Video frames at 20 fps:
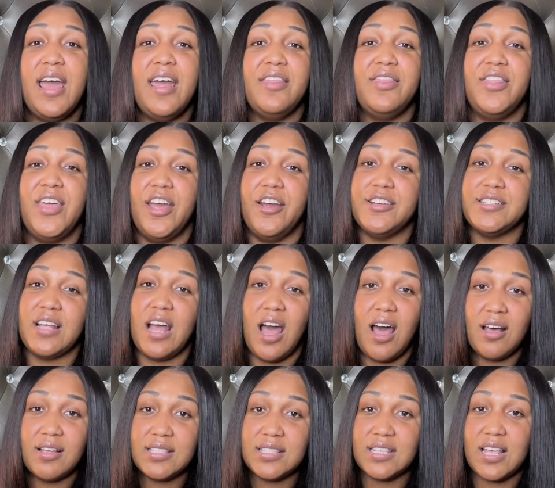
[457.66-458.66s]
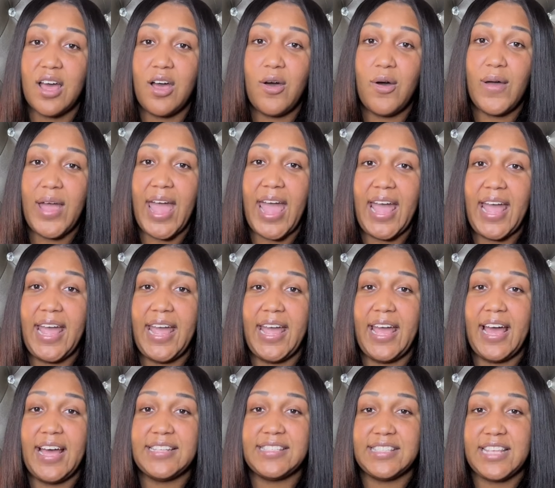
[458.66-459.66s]
There's also
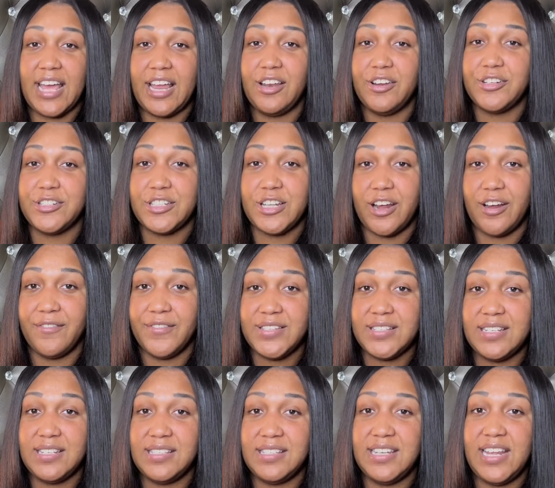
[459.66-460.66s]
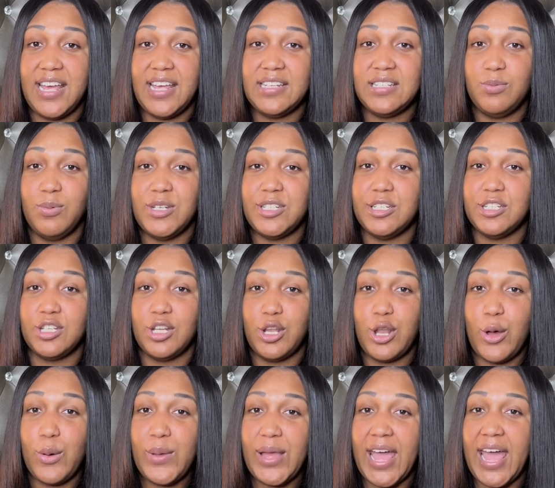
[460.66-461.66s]
a sailor services desk, which is
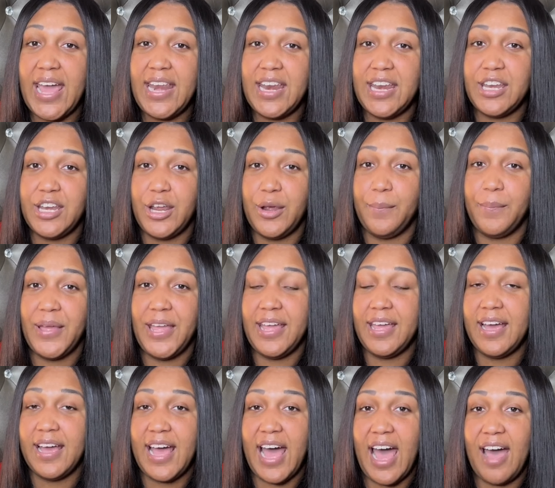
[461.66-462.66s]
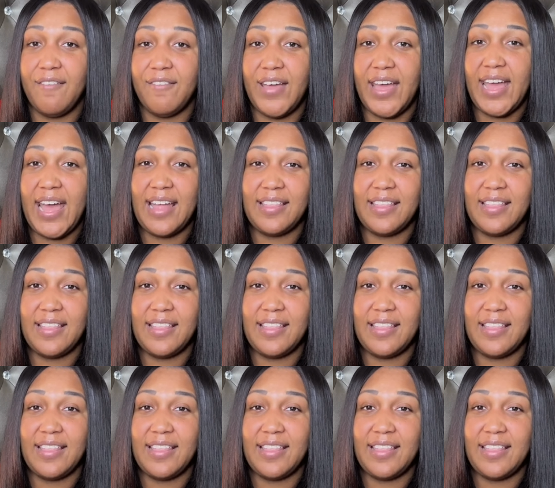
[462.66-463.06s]
located near Pink Agave.